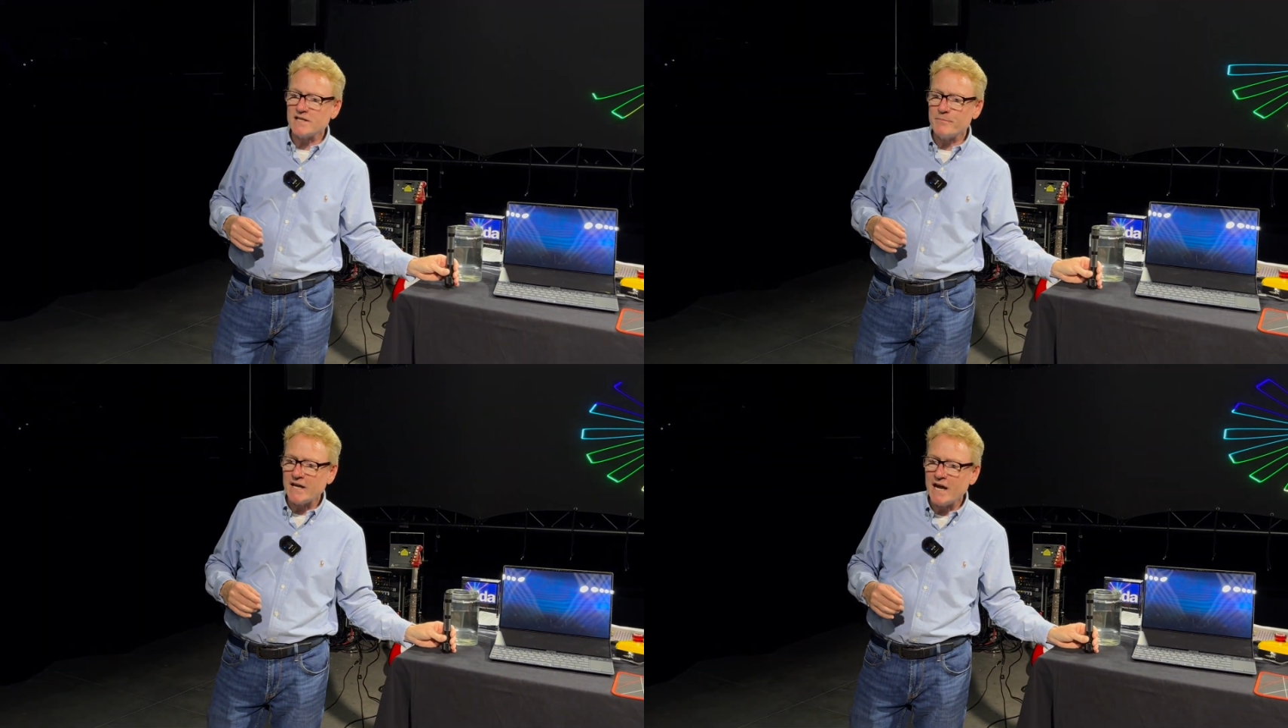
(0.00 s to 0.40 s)

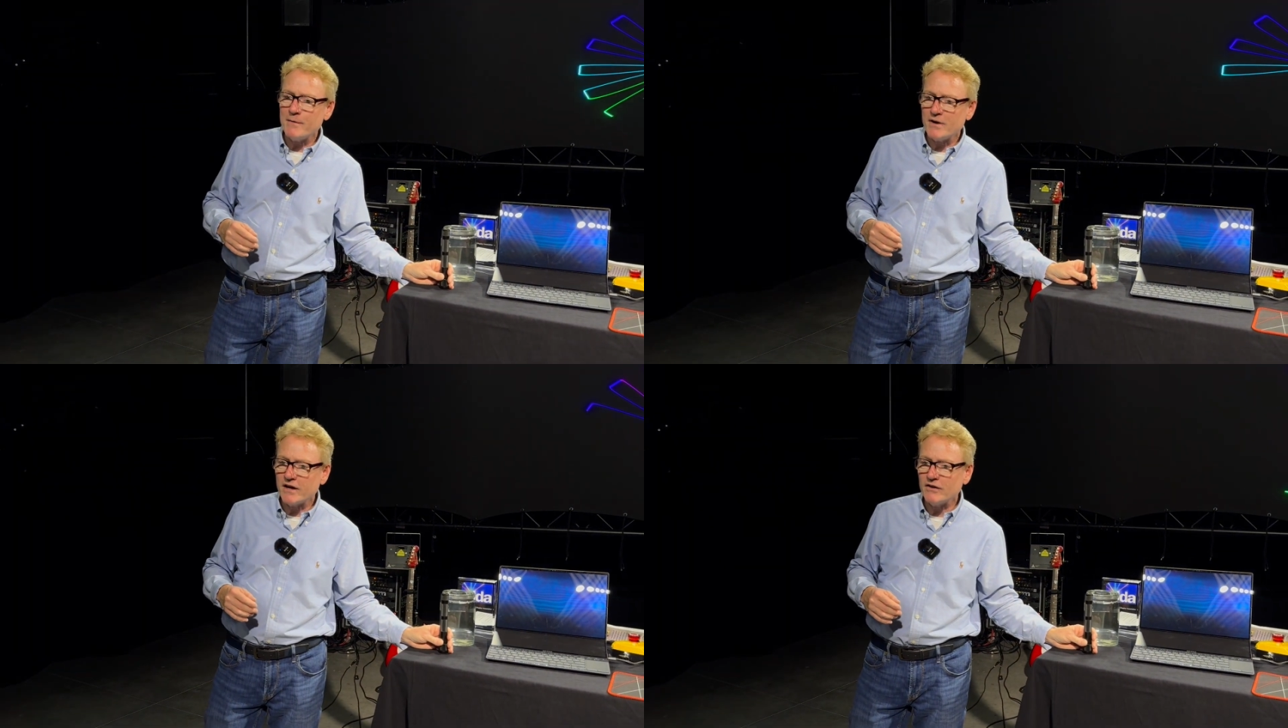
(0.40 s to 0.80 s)
I
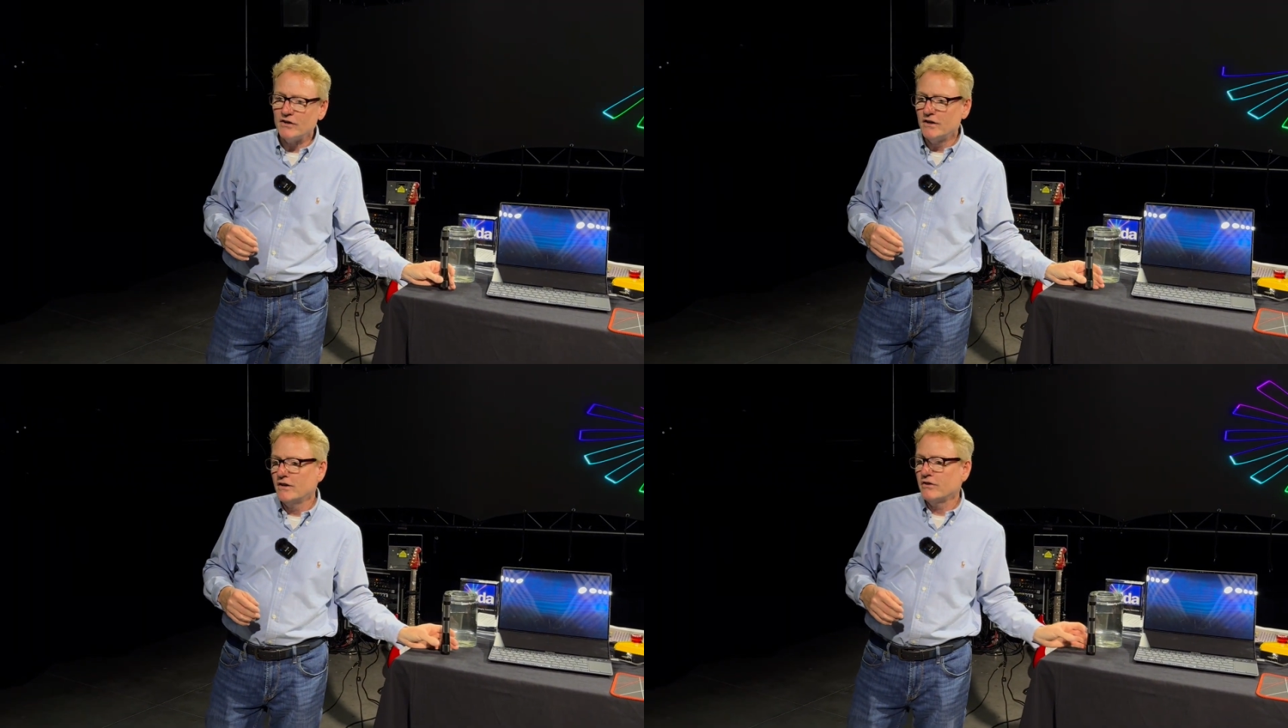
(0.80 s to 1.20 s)
became kind of,
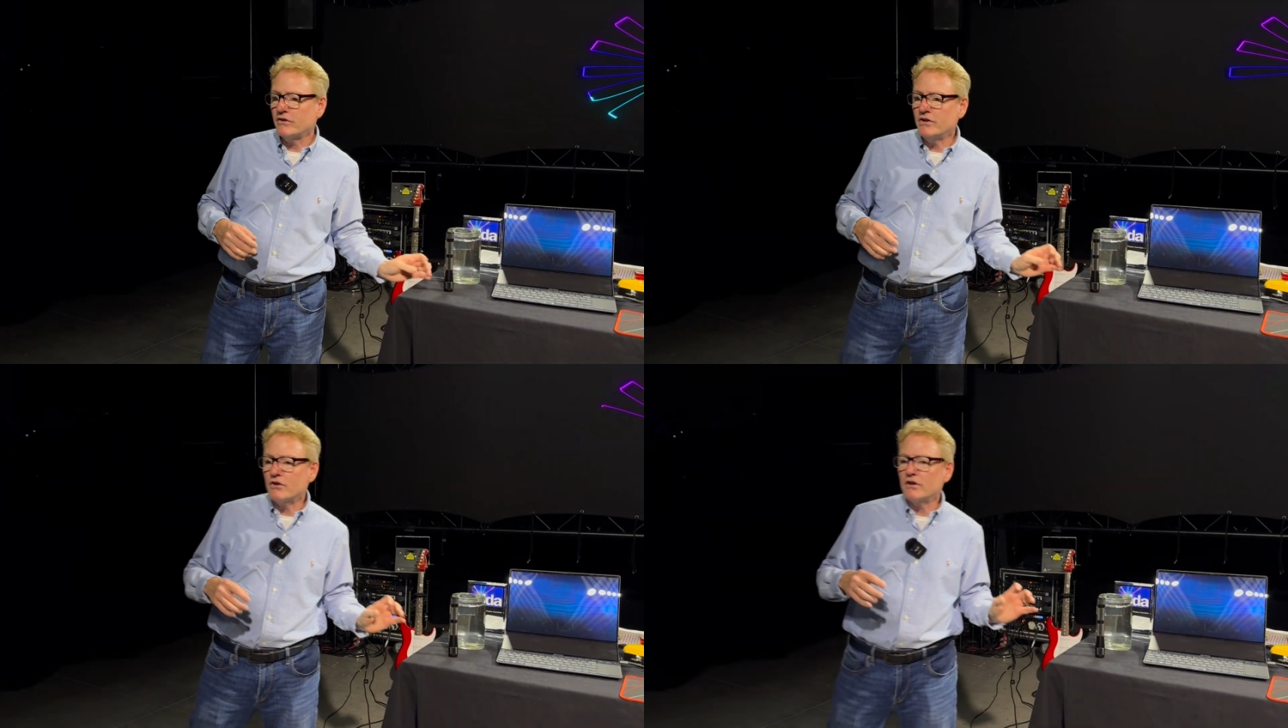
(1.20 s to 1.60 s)

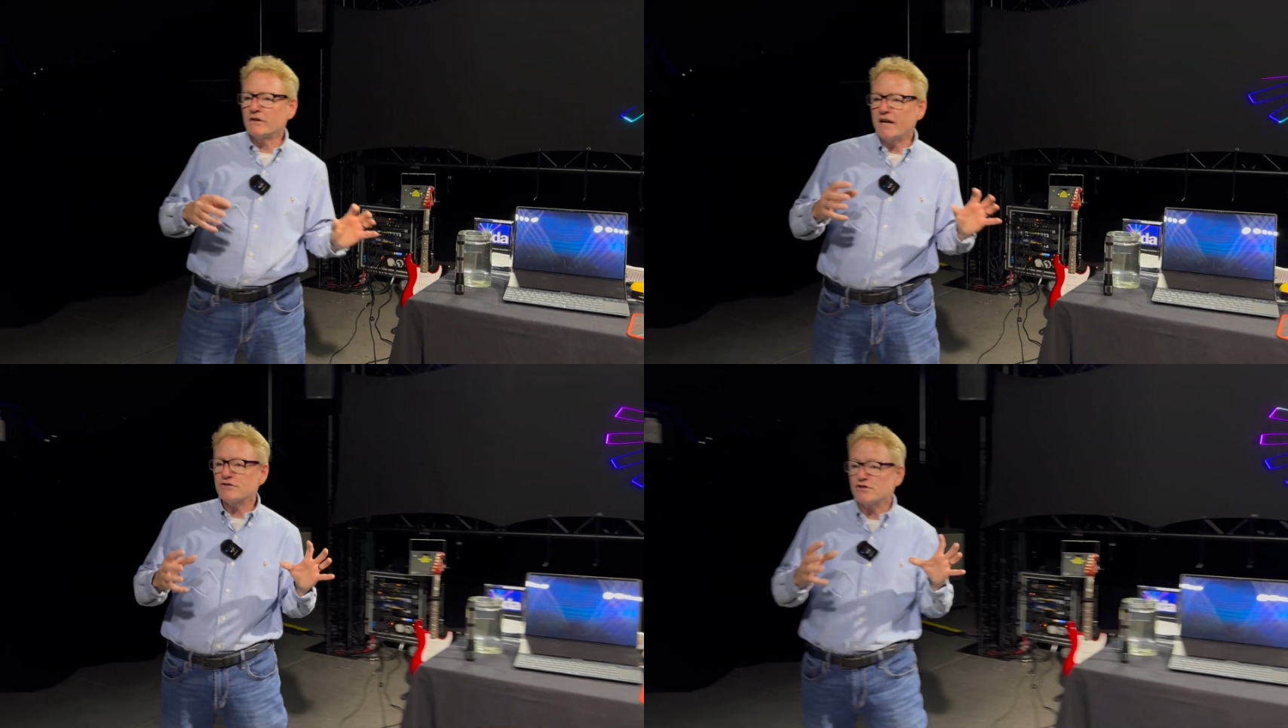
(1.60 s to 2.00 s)
the
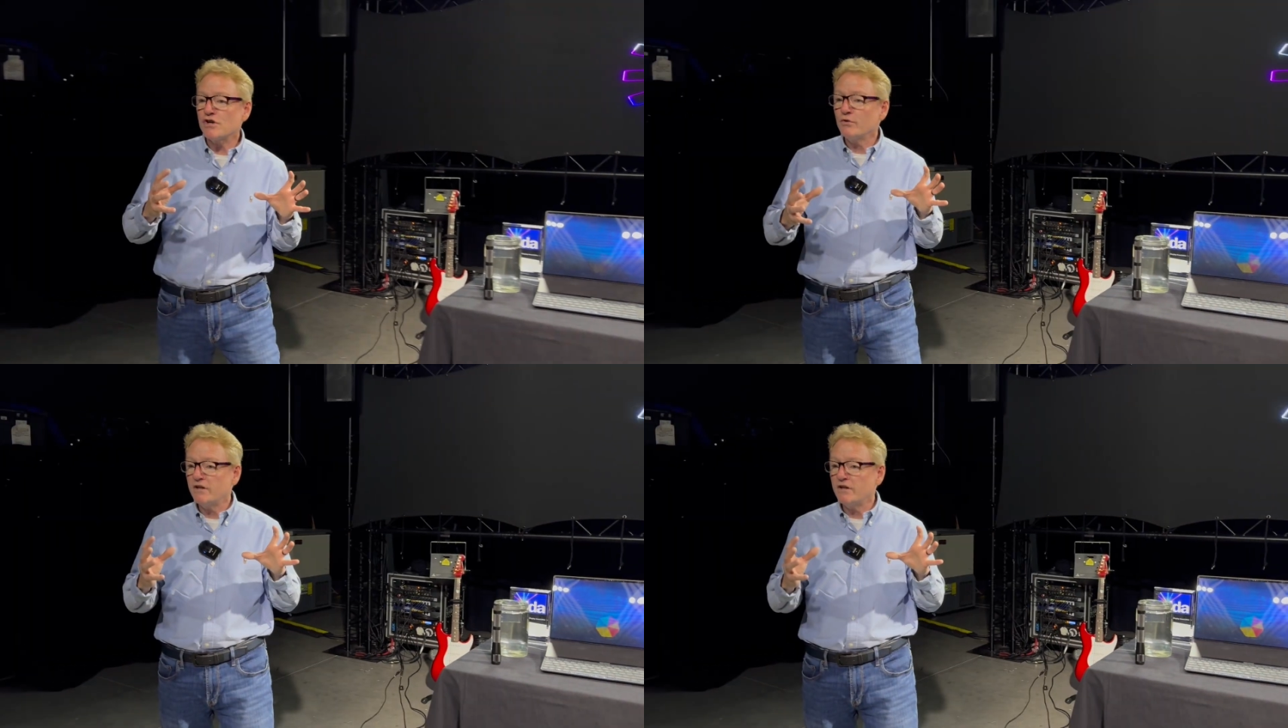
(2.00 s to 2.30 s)
laser show